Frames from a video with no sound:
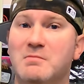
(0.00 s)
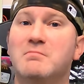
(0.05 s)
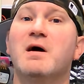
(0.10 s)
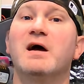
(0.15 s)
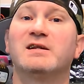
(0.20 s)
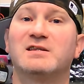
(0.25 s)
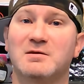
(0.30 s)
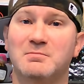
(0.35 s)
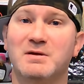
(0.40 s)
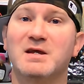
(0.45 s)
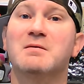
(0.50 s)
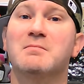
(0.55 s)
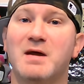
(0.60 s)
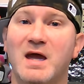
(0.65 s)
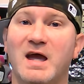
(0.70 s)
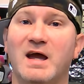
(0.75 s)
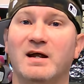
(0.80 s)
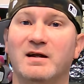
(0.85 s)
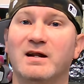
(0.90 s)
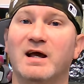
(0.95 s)
it meant to be a
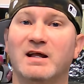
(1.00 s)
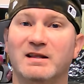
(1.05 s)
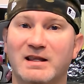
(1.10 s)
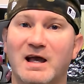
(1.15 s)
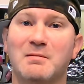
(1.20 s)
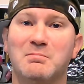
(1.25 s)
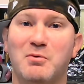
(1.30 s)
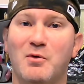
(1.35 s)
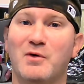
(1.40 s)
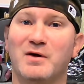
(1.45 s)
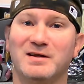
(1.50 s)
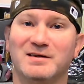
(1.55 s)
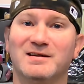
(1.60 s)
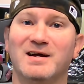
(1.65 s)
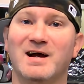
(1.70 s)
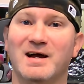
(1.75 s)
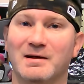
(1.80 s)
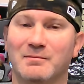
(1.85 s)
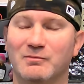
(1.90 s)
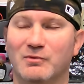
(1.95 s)
man at that point in
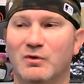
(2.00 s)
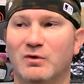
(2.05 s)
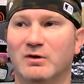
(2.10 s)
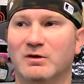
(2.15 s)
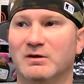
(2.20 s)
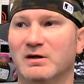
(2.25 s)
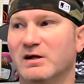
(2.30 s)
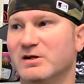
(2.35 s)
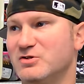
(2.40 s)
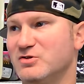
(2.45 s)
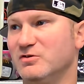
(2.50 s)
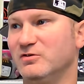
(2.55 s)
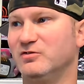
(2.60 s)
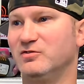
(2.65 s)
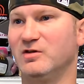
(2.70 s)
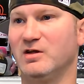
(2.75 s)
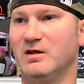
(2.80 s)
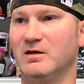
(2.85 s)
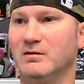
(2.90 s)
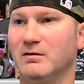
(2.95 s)
time, or I should
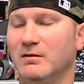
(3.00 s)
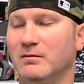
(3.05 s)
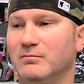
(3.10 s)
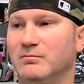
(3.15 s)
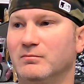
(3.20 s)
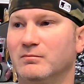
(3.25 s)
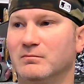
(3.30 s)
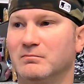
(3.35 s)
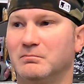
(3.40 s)
say a